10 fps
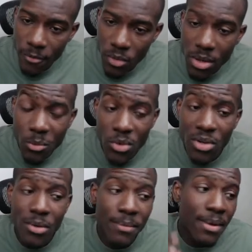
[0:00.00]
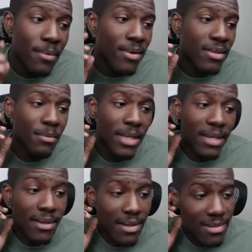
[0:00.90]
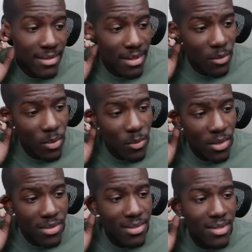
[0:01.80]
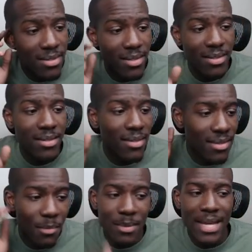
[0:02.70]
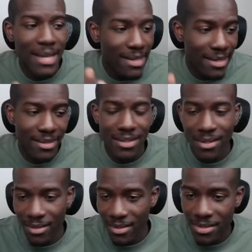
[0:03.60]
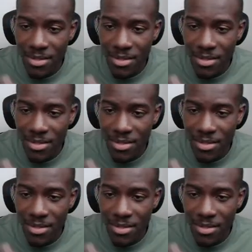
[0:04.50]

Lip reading: one more. Remember at the beginning I said we want to see the good, the bad, and the ugly.